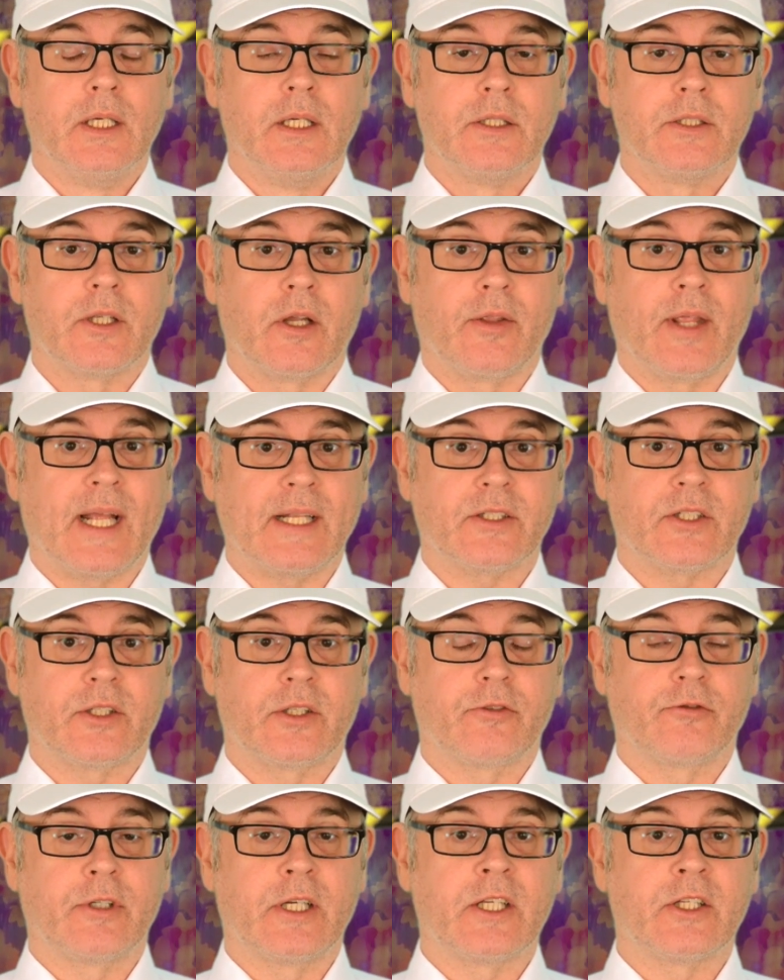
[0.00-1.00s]
So that's
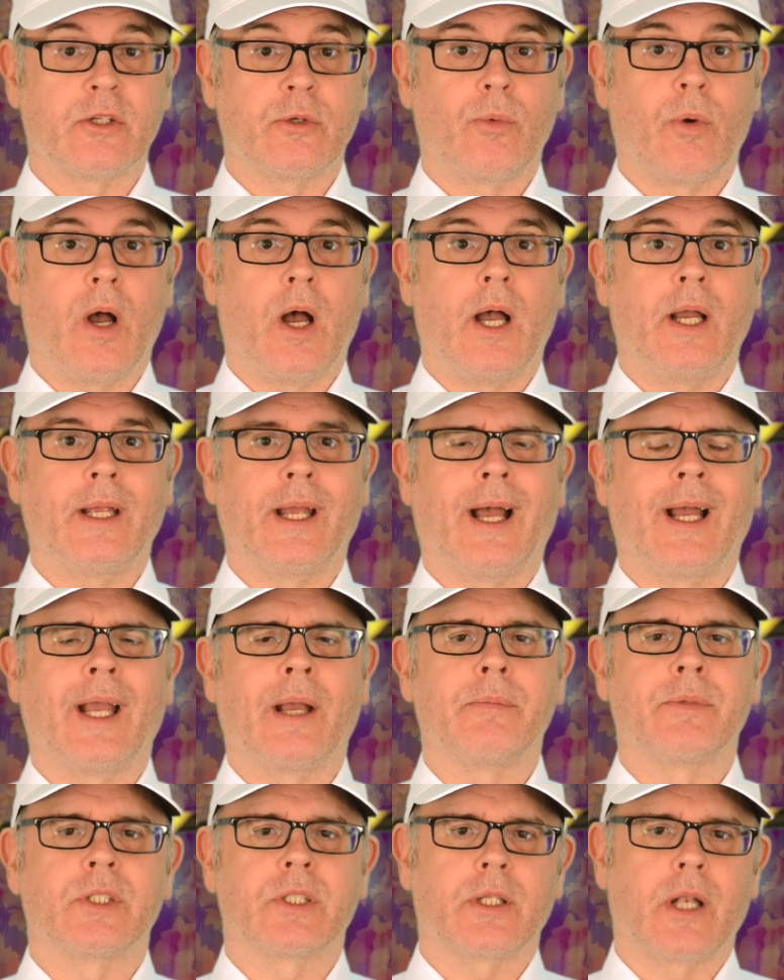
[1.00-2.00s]
the reason why I
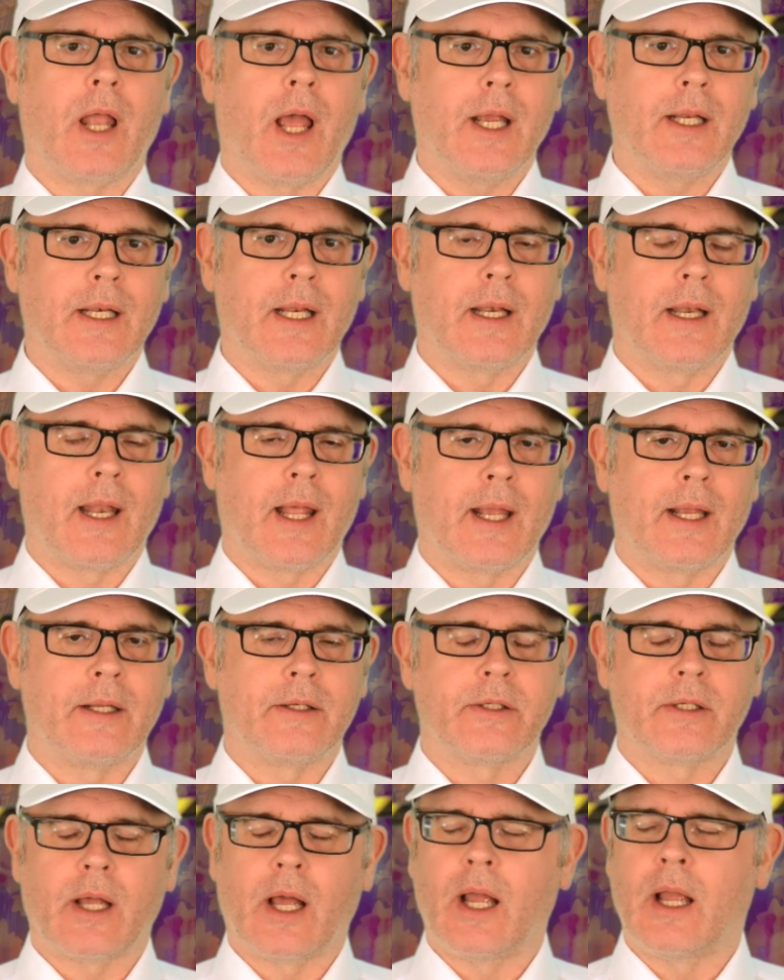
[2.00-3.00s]
am slightly
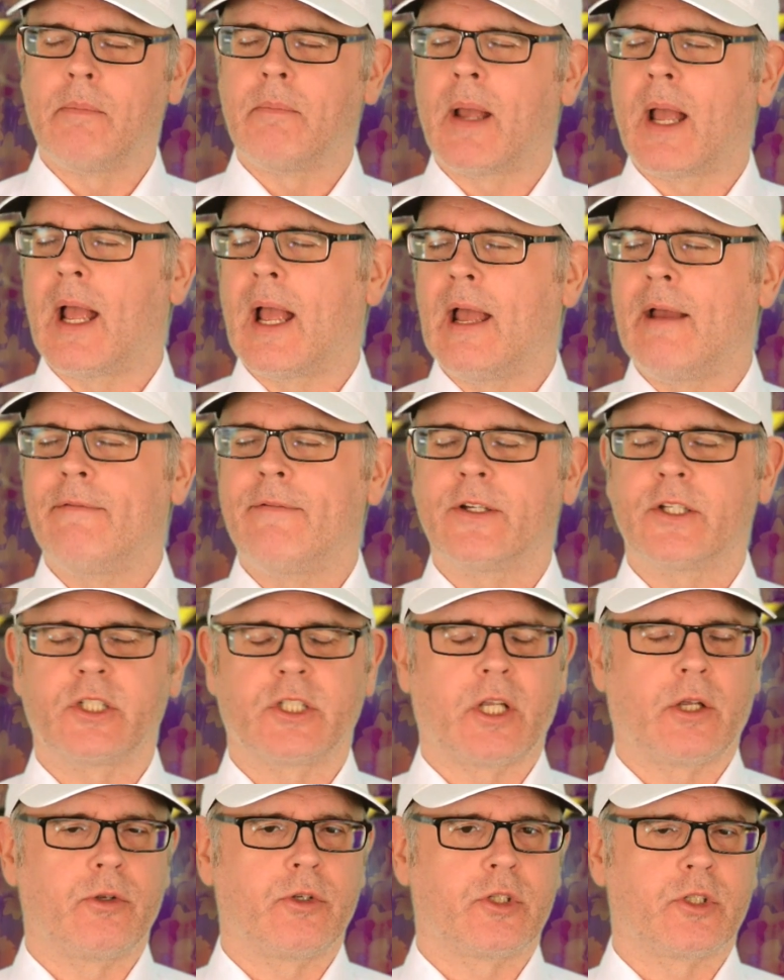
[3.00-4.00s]
late. I'm ever
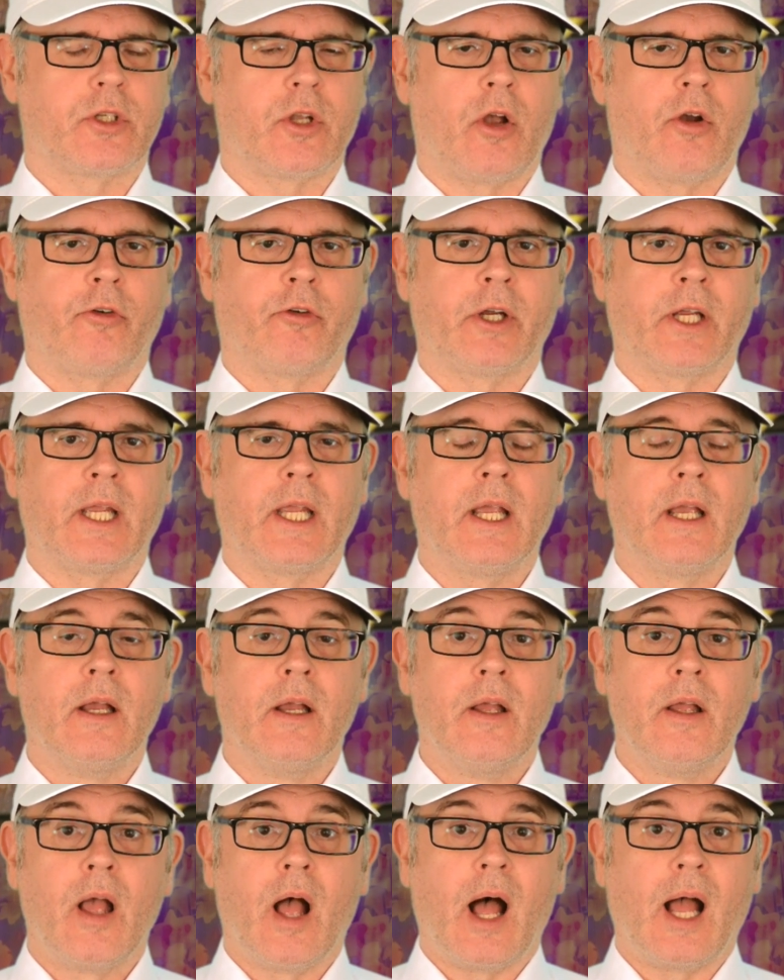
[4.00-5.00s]
so sorry.
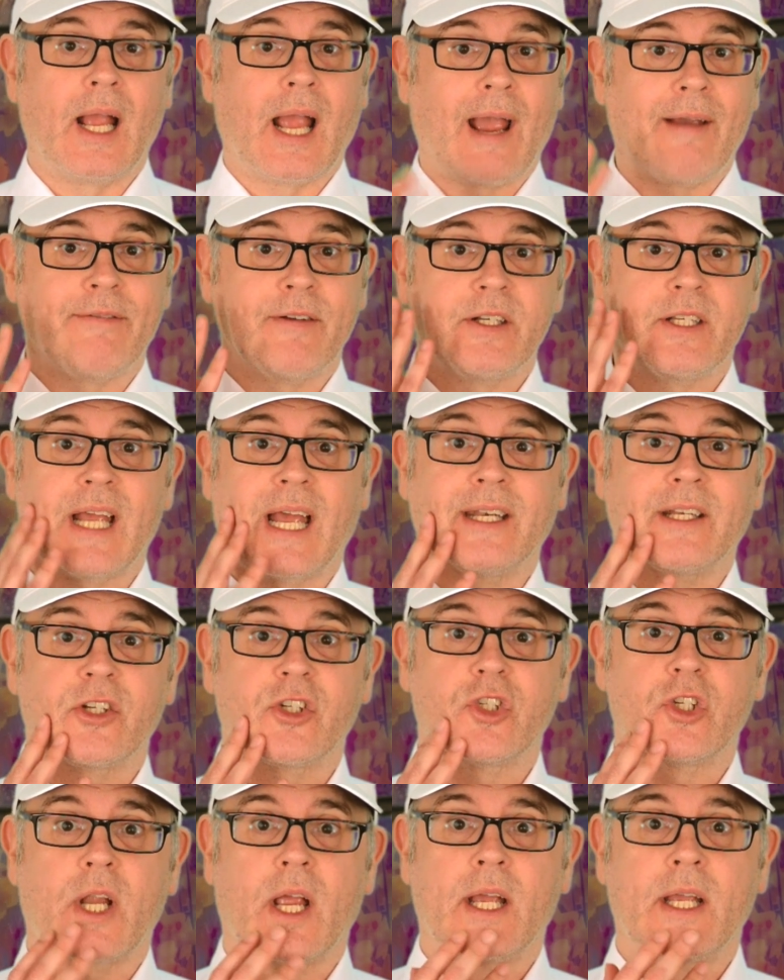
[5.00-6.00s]
I haven't had a
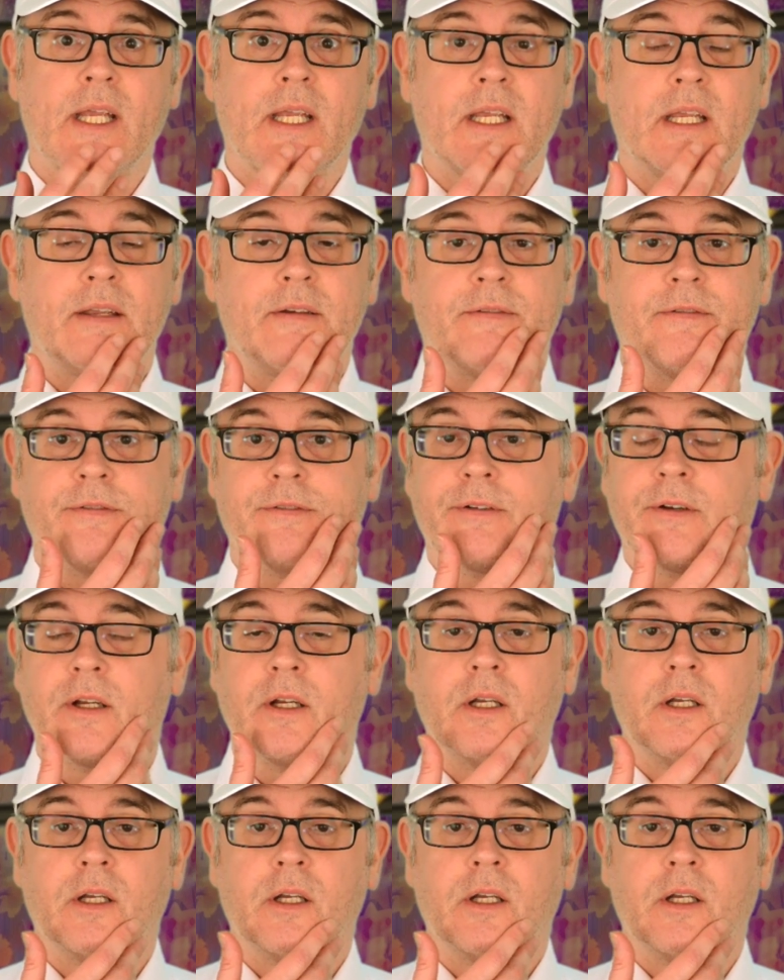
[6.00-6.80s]
shave.